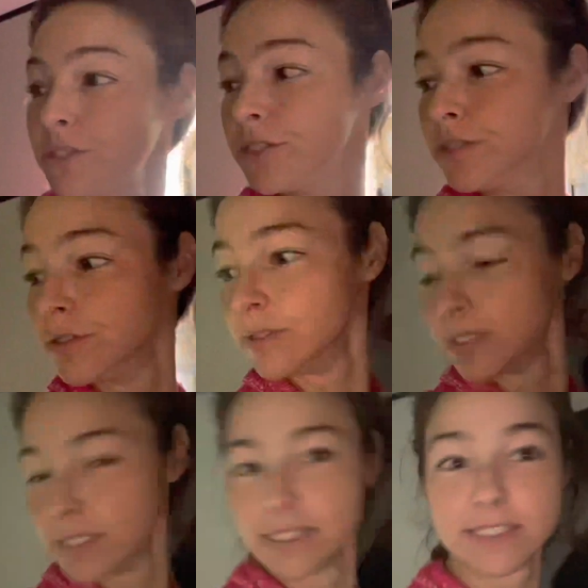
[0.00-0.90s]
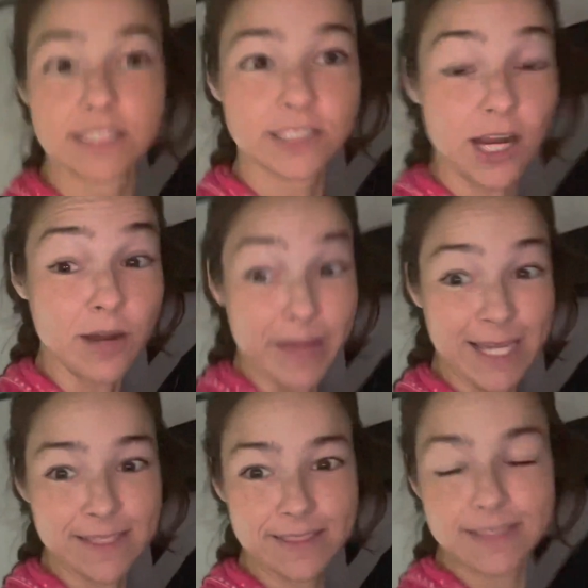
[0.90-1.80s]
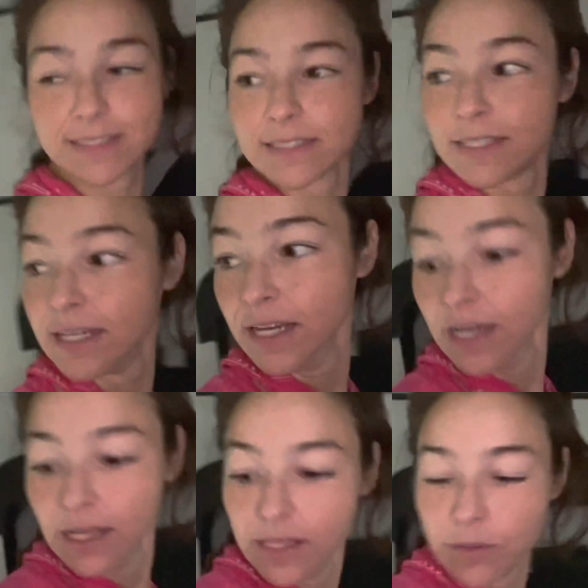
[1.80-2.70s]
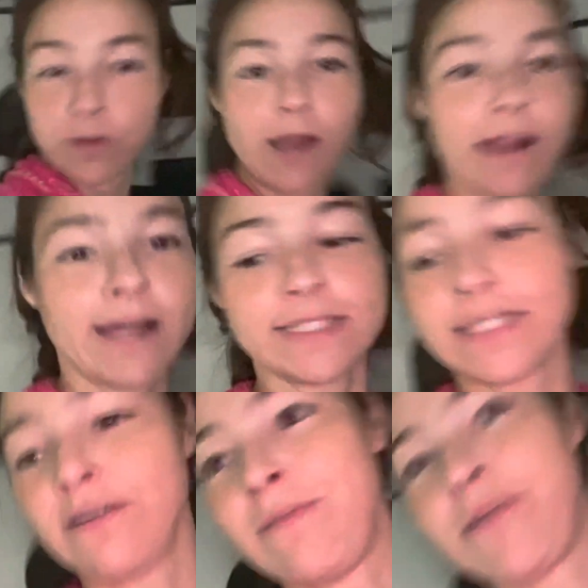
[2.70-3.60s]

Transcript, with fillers: to Starbase the progress of my